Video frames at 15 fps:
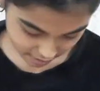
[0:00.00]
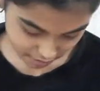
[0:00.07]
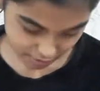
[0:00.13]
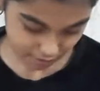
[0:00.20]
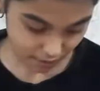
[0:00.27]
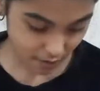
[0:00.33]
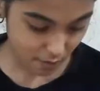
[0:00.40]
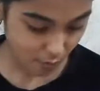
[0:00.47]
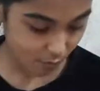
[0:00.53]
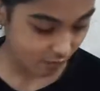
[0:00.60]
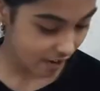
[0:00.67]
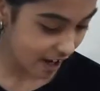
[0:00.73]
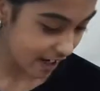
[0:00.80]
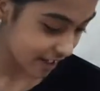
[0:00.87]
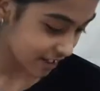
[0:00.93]
Snow
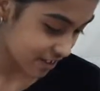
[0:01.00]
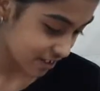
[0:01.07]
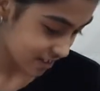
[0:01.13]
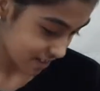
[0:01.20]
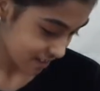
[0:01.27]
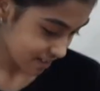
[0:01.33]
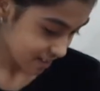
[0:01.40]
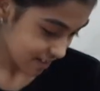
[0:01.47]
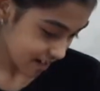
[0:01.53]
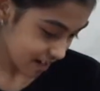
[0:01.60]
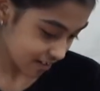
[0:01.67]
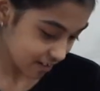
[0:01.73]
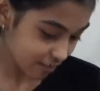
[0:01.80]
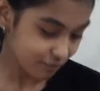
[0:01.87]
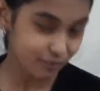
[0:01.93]
White,
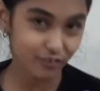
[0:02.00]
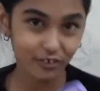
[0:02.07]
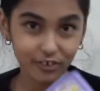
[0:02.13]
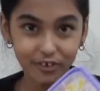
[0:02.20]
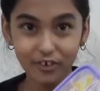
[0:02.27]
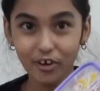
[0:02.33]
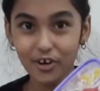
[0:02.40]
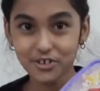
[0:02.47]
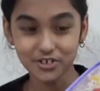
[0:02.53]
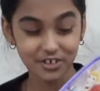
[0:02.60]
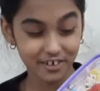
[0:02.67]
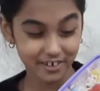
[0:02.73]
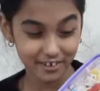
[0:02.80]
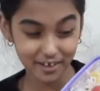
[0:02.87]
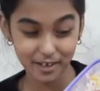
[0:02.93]
and I forgot her
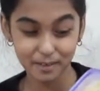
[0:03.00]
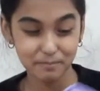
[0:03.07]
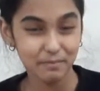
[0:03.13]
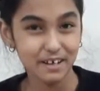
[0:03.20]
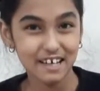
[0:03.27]
name.